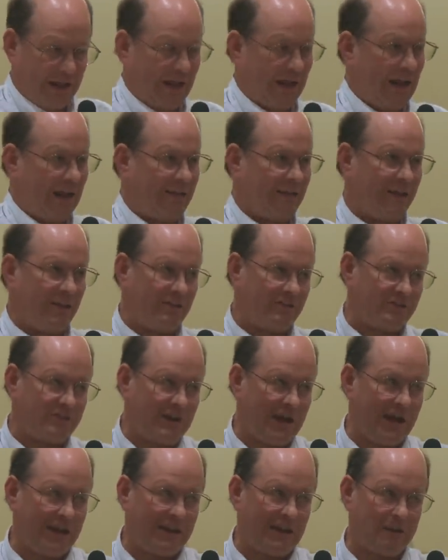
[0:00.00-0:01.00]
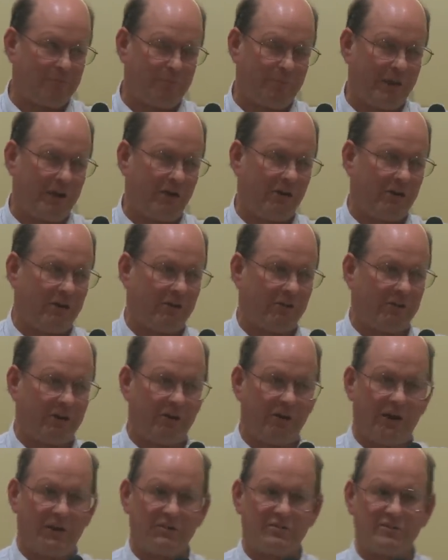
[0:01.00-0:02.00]
And on the other side of that barrier,
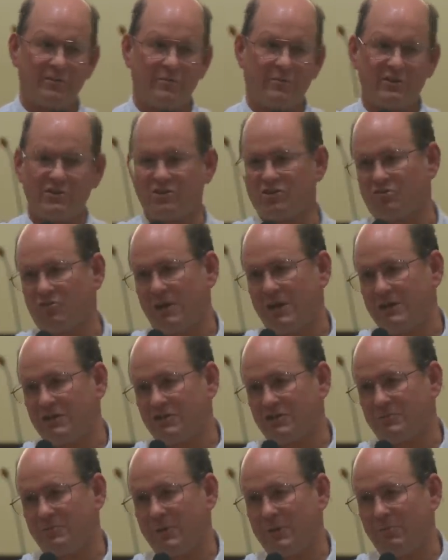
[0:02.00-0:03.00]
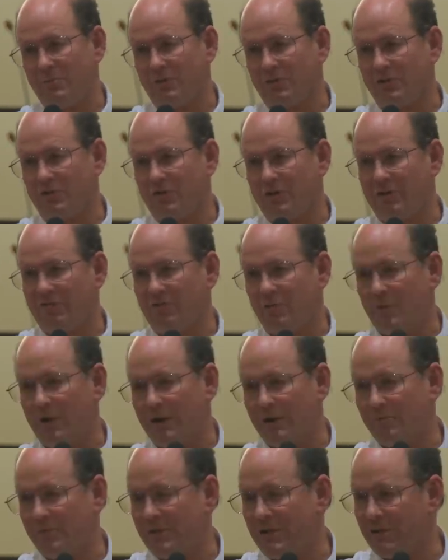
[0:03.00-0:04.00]
there are some of the strangest people you'd ever
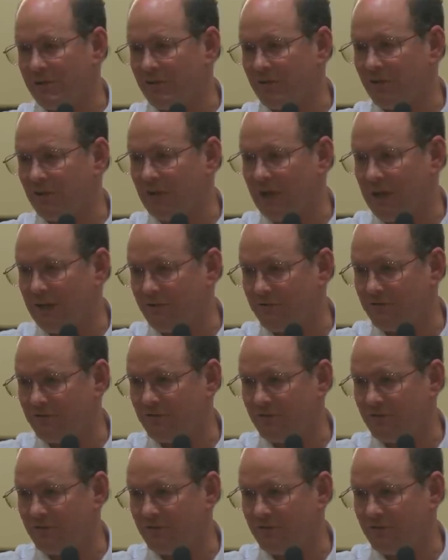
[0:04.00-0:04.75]
want to meet in your life.